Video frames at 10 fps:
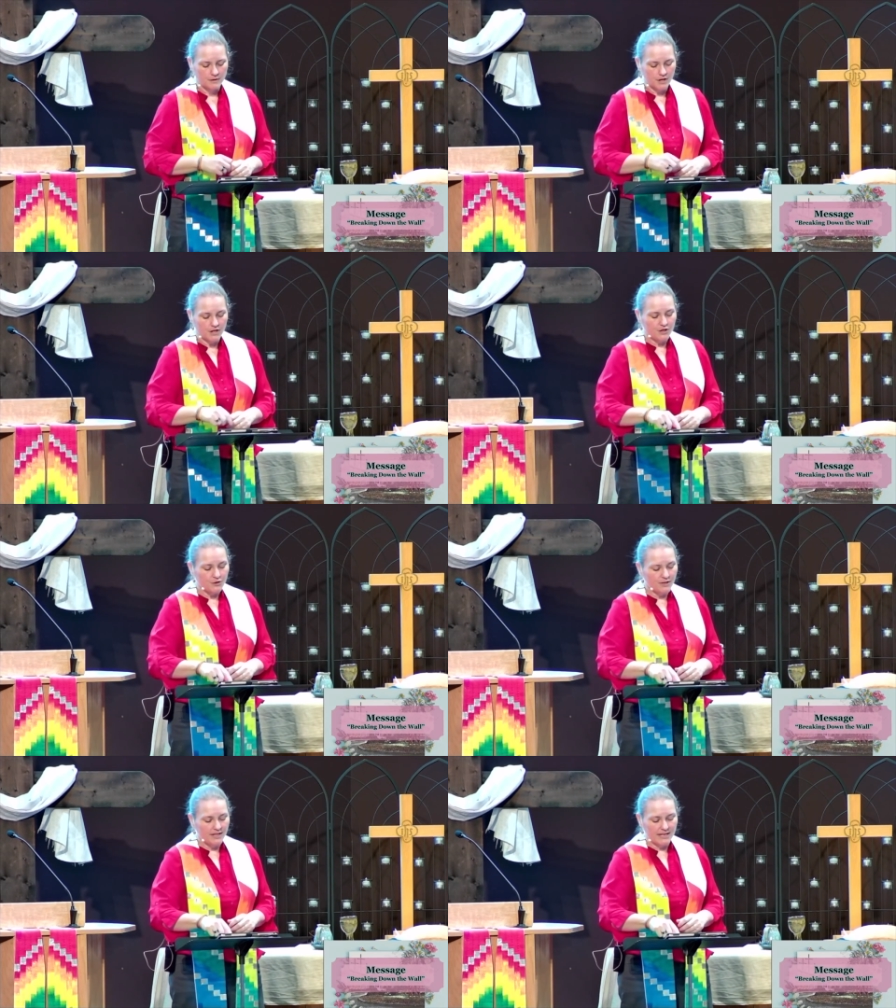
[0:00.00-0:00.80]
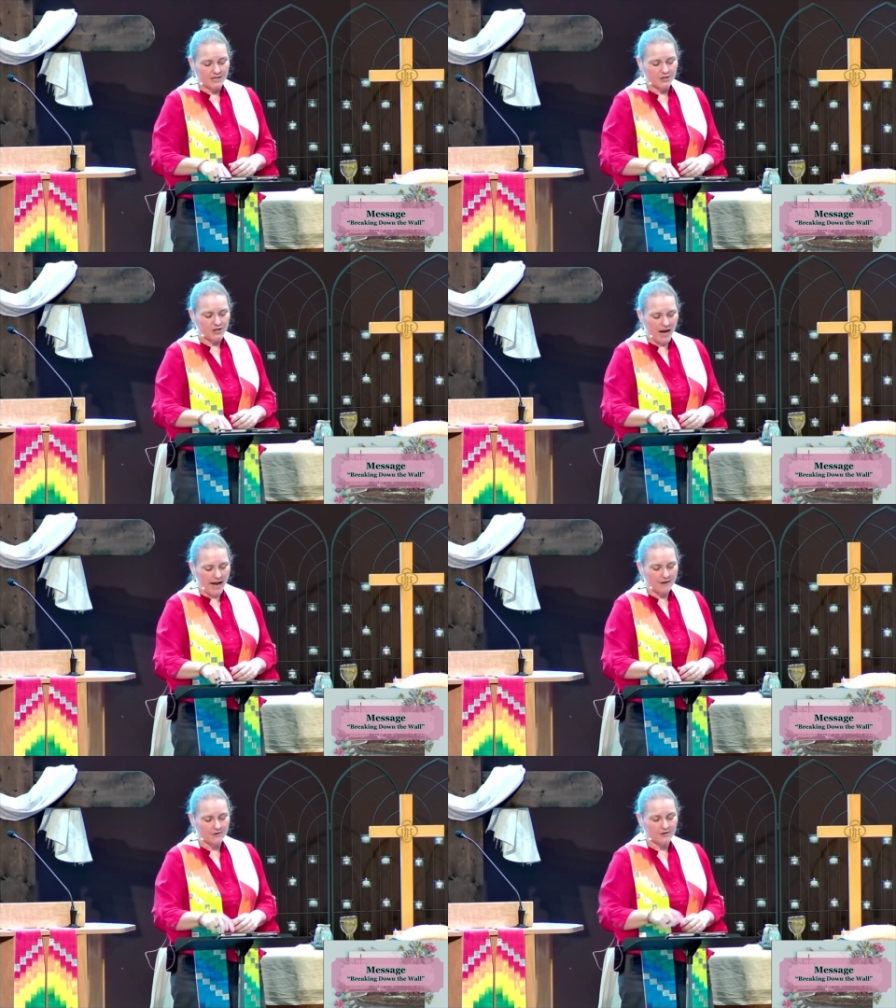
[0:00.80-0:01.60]
Unity
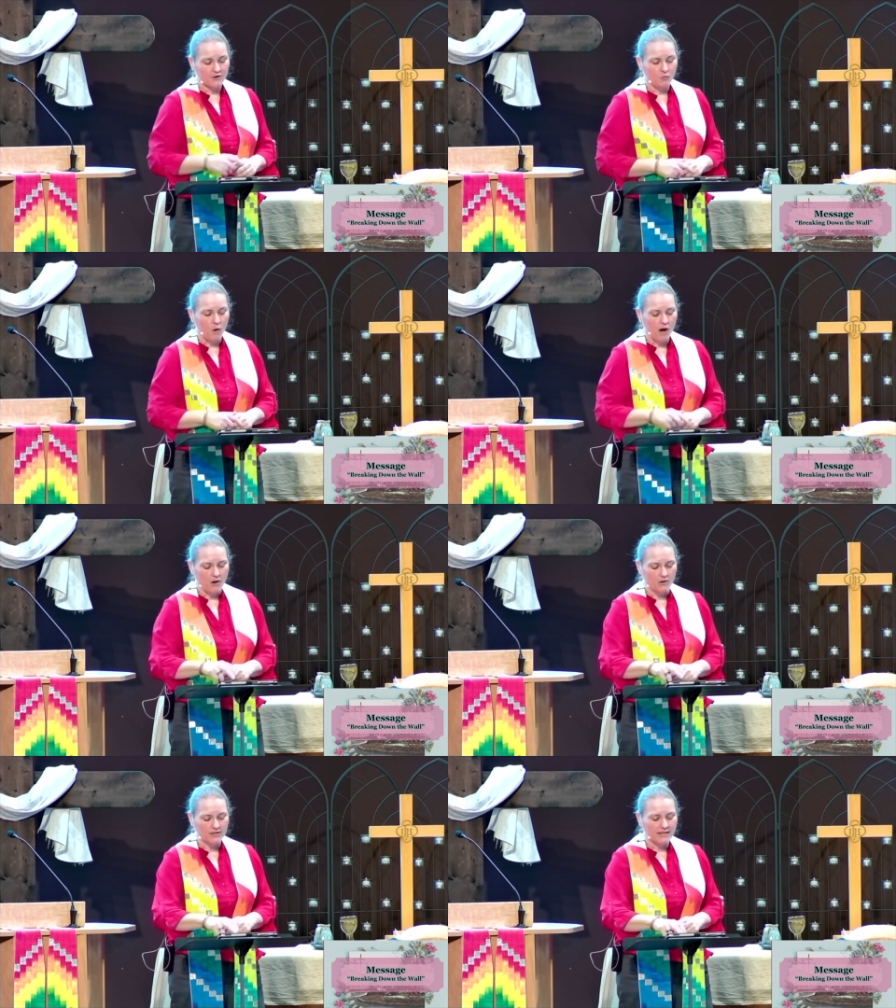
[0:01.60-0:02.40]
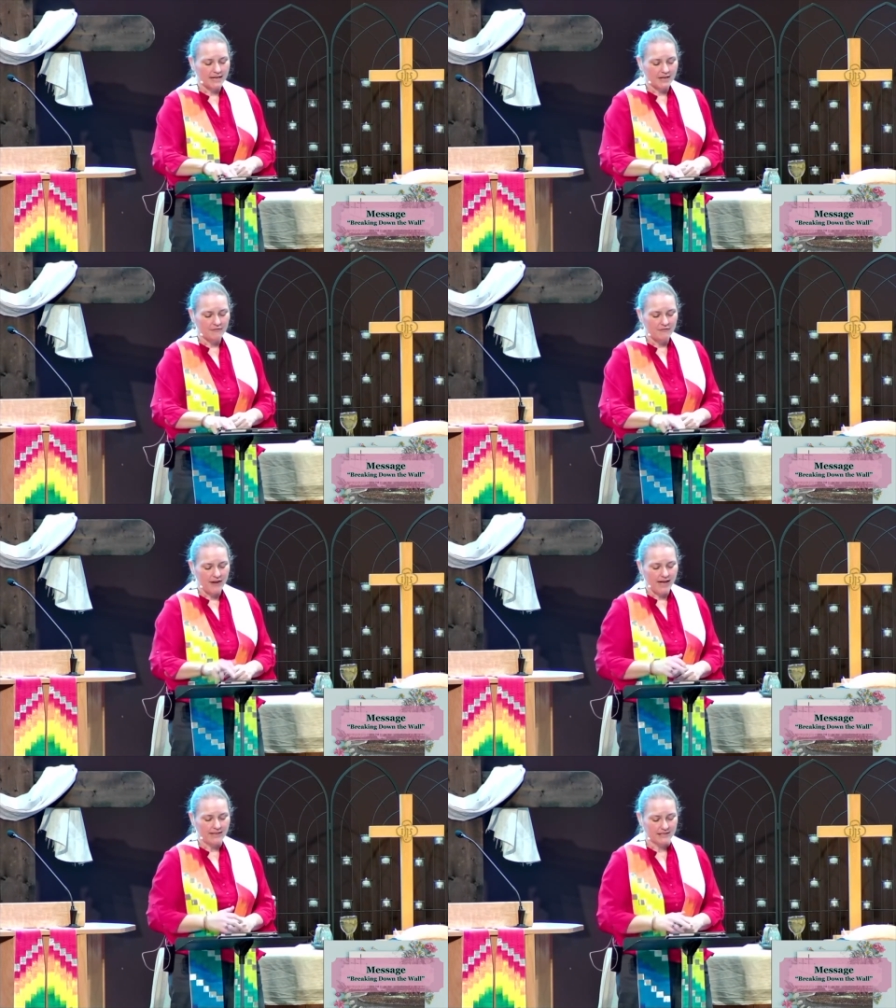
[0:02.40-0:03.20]
shatters the walls that
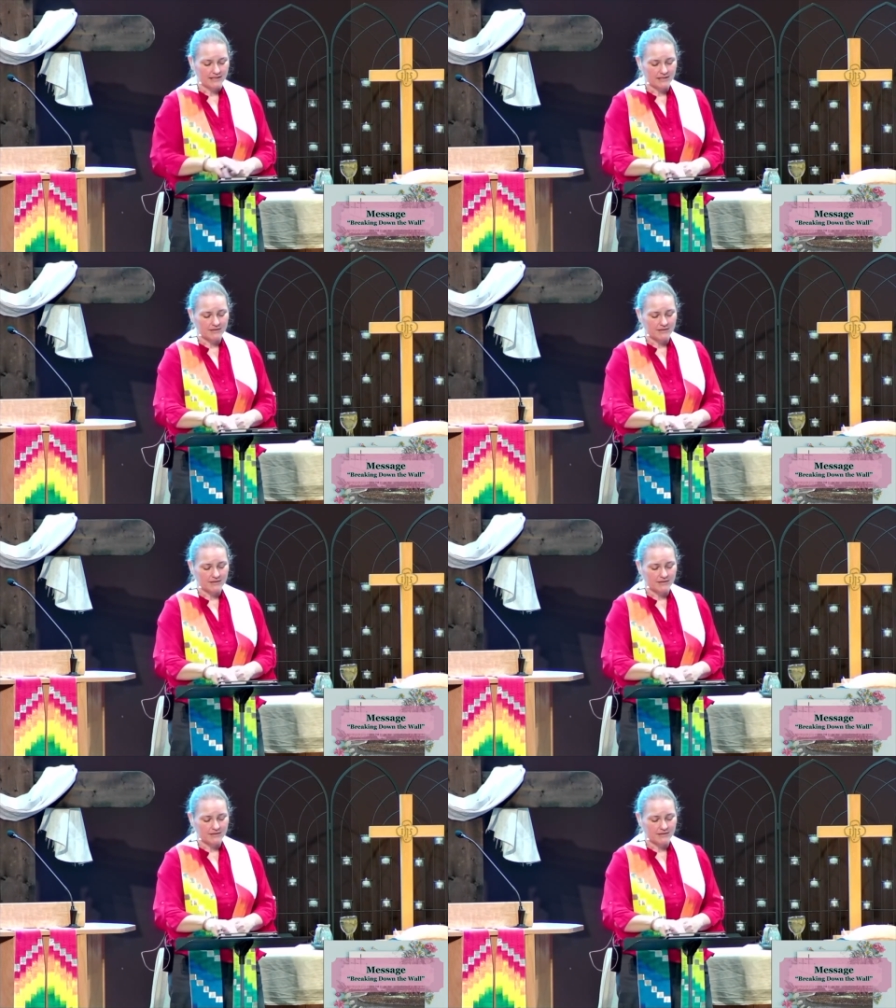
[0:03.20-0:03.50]
confine us.